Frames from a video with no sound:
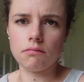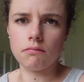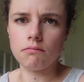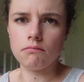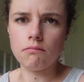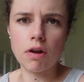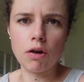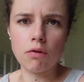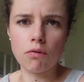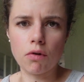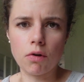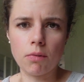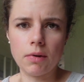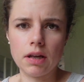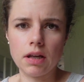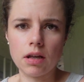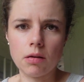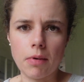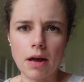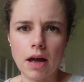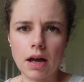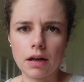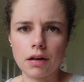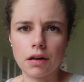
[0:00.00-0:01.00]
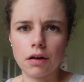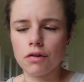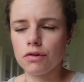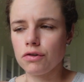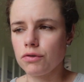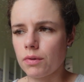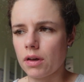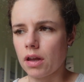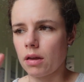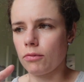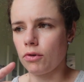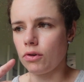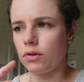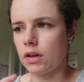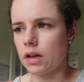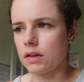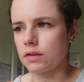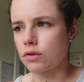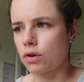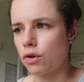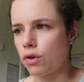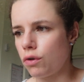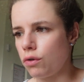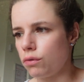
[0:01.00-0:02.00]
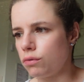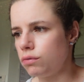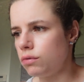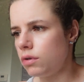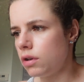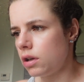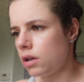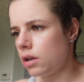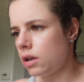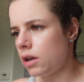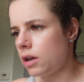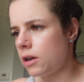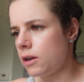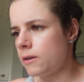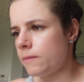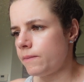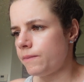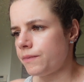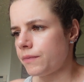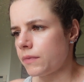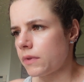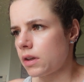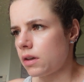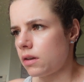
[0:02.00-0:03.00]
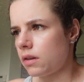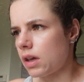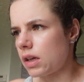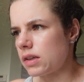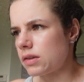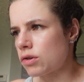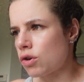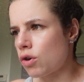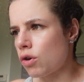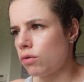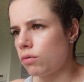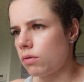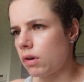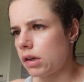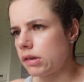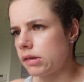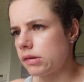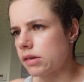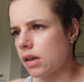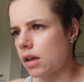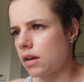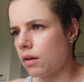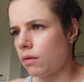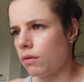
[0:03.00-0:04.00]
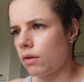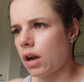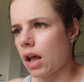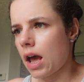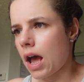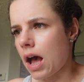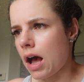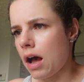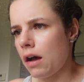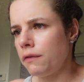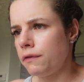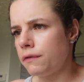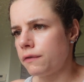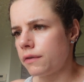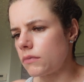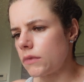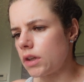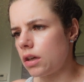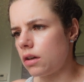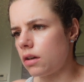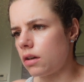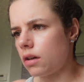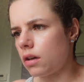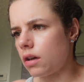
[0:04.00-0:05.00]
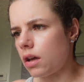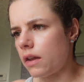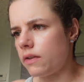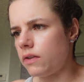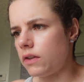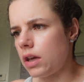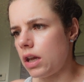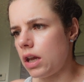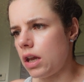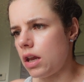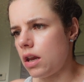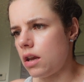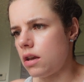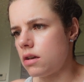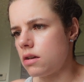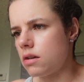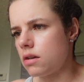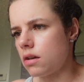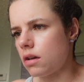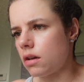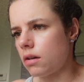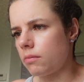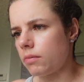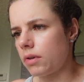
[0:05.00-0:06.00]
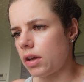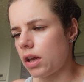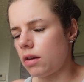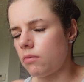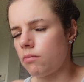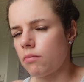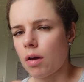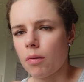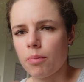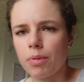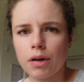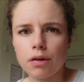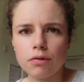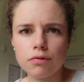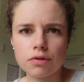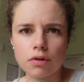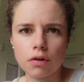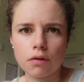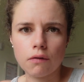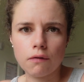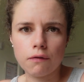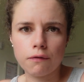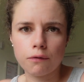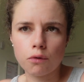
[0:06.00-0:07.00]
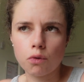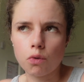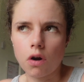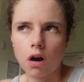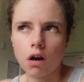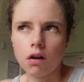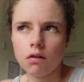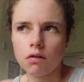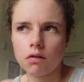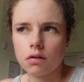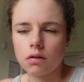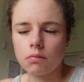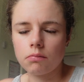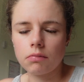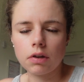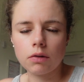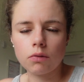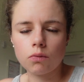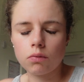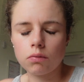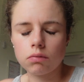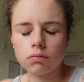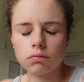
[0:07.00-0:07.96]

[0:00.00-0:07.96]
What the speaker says: melt away in the background while I'm on this call. This call is 1.5 hours. And then I'm getting my brows done at 4:00. I'm like,